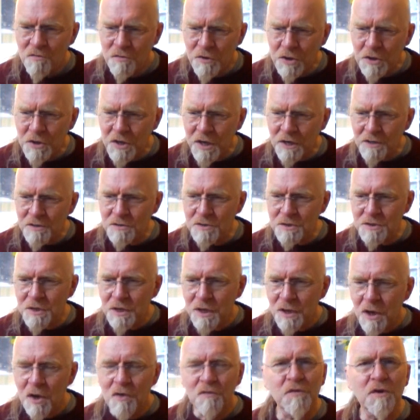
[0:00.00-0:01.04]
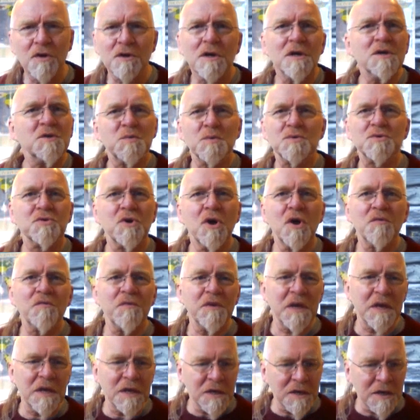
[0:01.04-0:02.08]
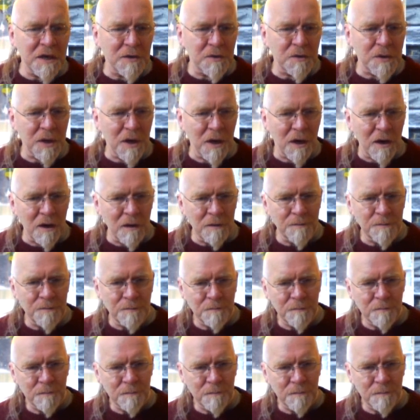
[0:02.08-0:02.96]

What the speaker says: Virgos will drive the eco car.